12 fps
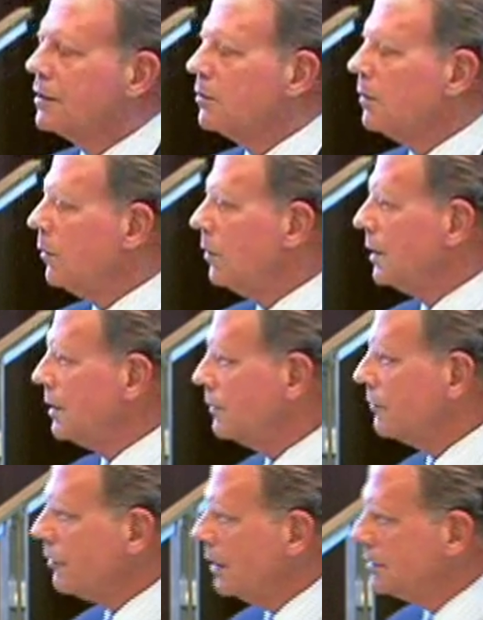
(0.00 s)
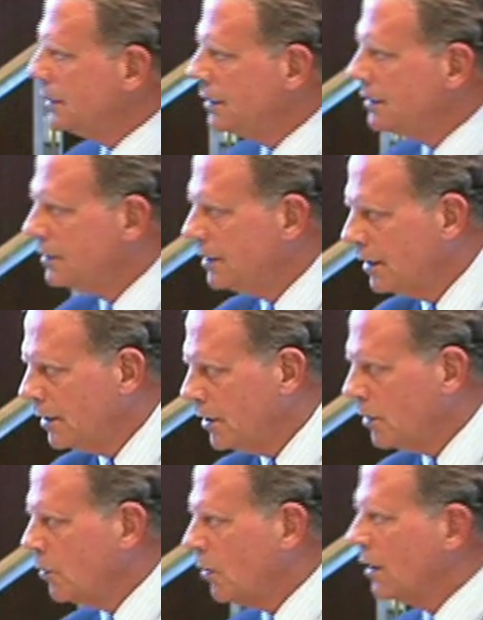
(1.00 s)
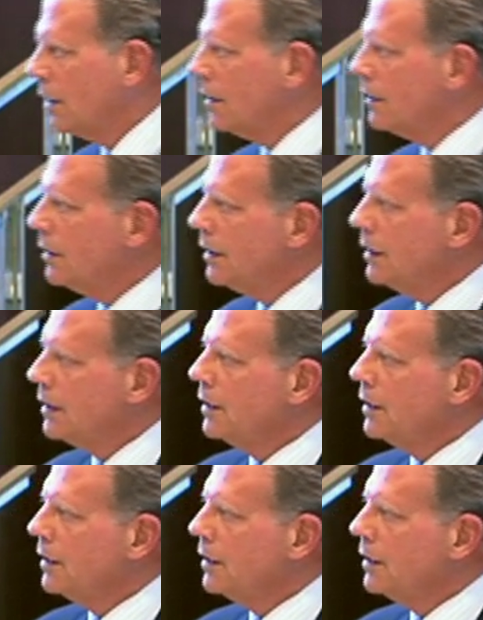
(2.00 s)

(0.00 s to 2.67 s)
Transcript: What we confronted were